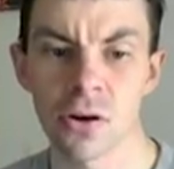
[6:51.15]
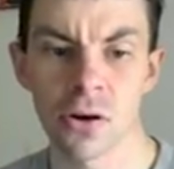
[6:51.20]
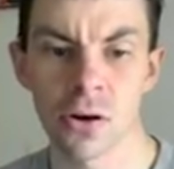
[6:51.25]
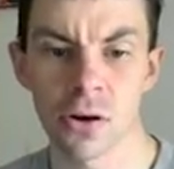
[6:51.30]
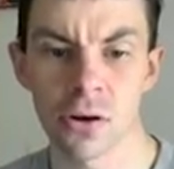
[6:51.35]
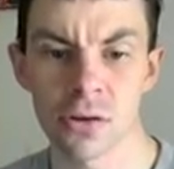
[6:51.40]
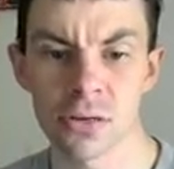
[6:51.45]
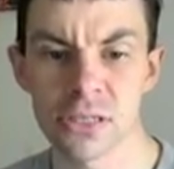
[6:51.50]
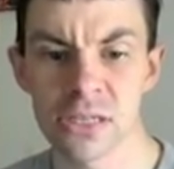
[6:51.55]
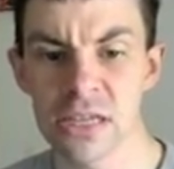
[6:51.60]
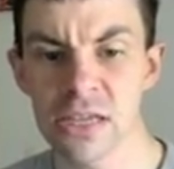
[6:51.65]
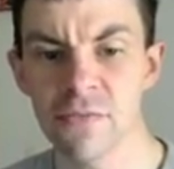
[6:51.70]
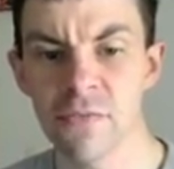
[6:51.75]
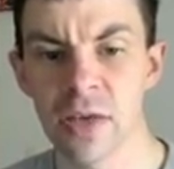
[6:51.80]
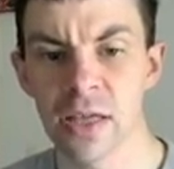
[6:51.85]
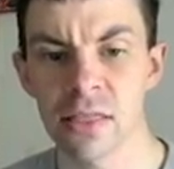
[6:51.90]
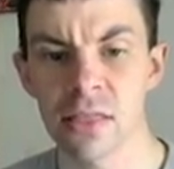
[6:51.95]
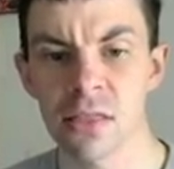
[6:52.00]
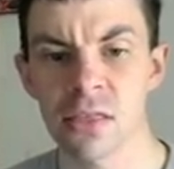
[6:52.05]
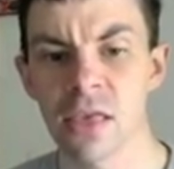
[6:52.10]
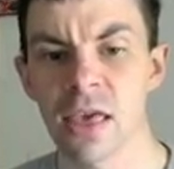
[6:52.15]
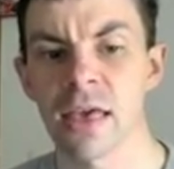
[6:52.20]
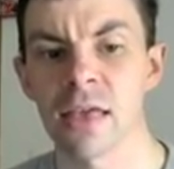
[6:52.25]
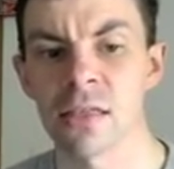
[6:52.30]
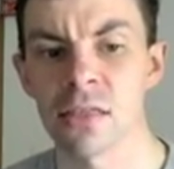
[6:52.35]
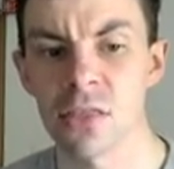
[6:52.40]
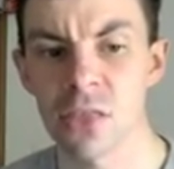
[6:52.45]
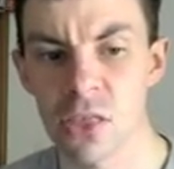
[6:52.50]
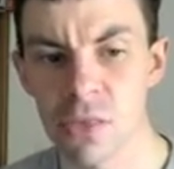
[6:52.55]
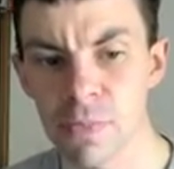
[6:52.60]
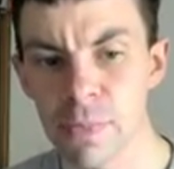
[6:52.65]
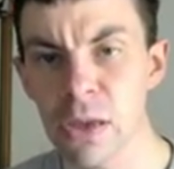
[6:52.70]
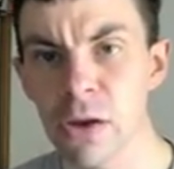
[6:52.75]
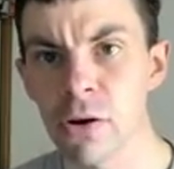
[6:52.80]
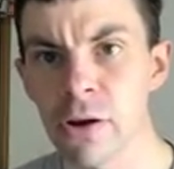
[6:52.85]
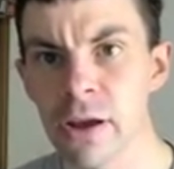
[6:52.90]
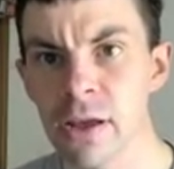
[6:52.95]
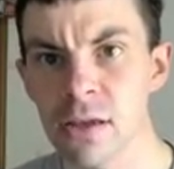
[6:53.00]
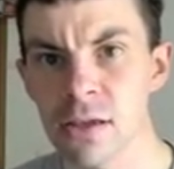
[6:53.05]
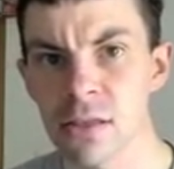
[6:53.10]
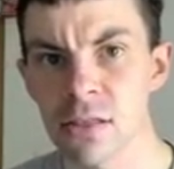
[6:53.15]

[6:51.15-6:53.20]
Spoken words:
are defense and spirit,